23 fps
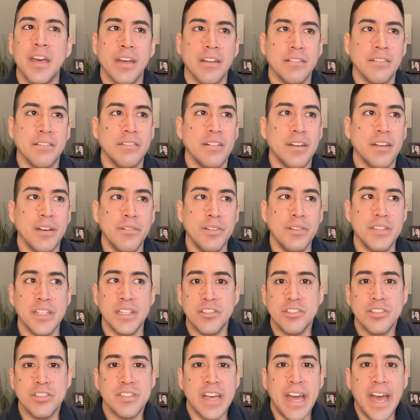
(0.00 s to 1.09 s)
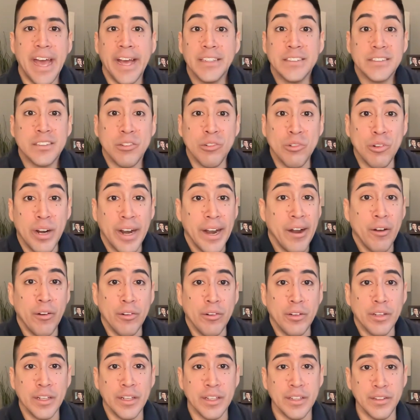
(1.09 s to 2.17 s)
and I would say just ask around.
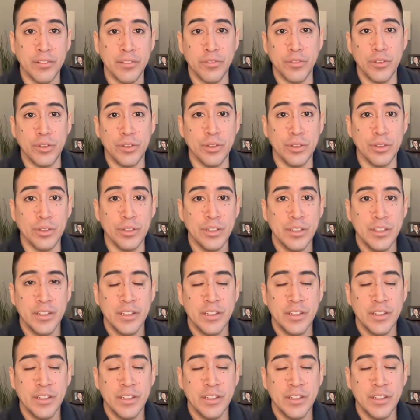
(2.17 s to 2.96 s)
Like if you're,